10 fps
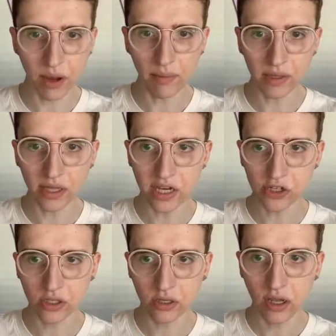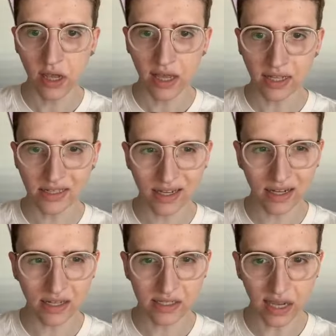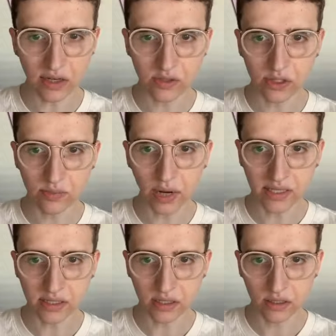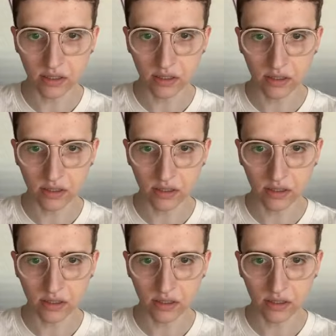population, it's setting a dangerous precedent.